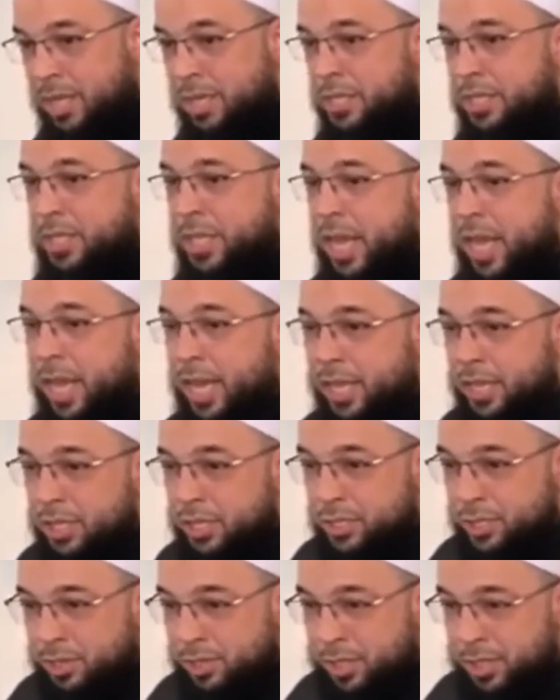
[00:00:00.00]
staying a
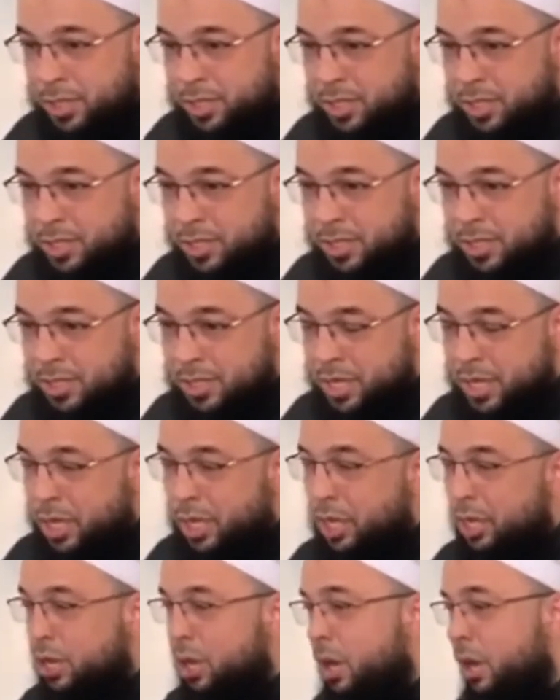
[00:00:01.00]
certain distance,
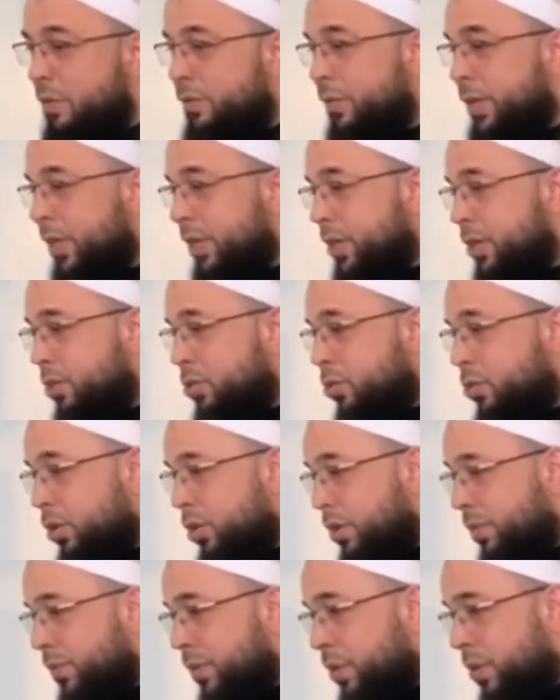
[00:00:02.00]
coughing in the
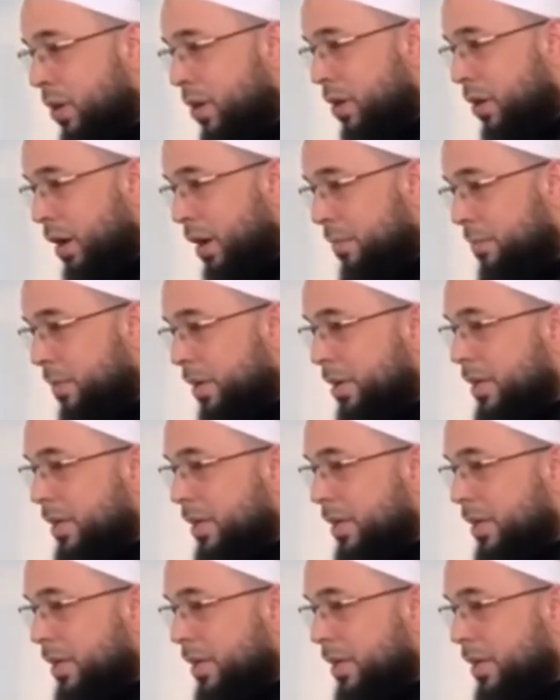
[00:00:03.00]
crook of your arm,